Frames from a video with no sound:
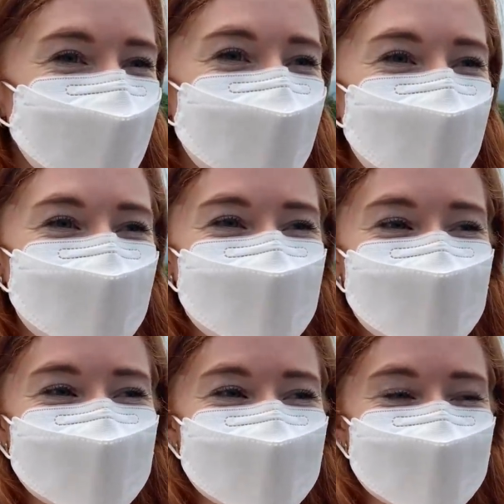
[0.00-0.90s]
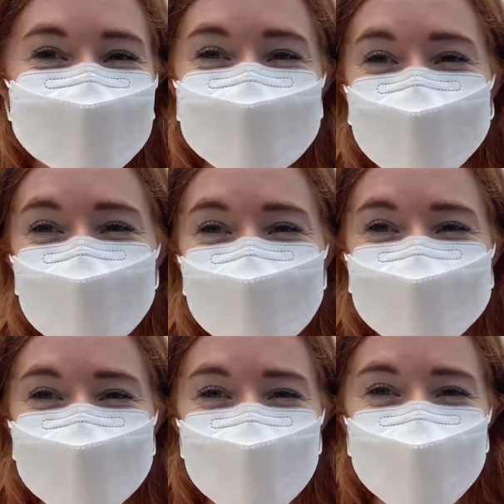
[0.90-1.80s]
and it turned into Disneyland
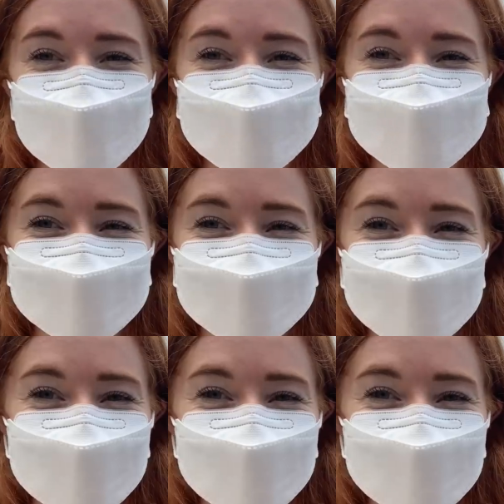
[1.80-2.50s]
because people needed to take